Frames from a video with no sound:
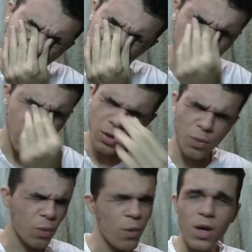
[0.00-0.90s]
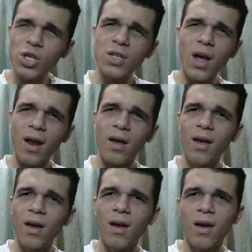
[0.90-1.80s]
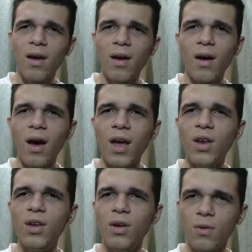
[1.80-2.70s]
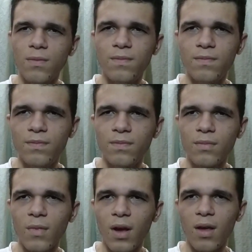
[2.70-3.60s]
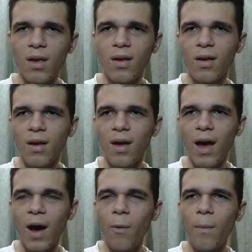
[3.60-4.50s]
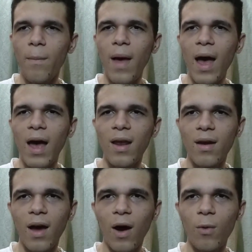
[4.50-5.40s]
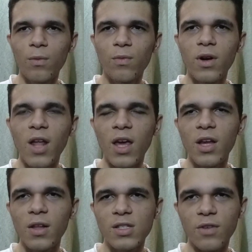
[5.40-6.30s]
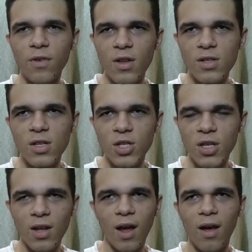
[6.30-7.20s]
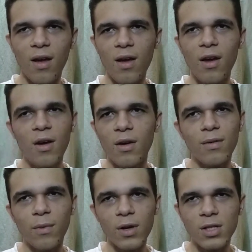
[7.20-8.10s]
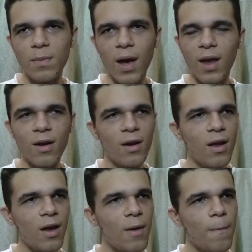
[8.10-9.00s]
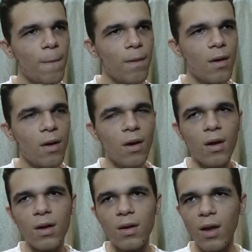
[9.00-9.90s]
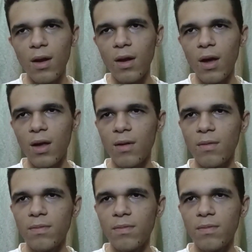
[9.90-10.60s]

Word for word: I just wish that I knew, like, how bad and how ridiculous of a decision that was back in the day and then like